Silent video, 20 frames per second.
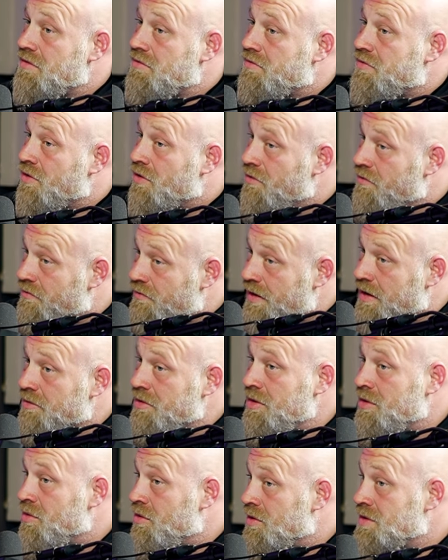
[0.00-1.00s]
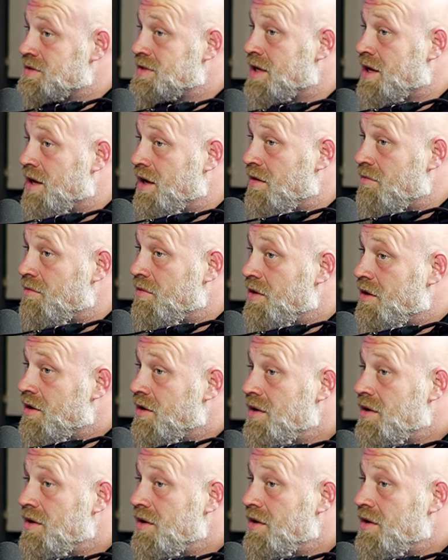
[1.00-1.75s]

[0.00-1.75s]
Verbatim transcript: for a very long time.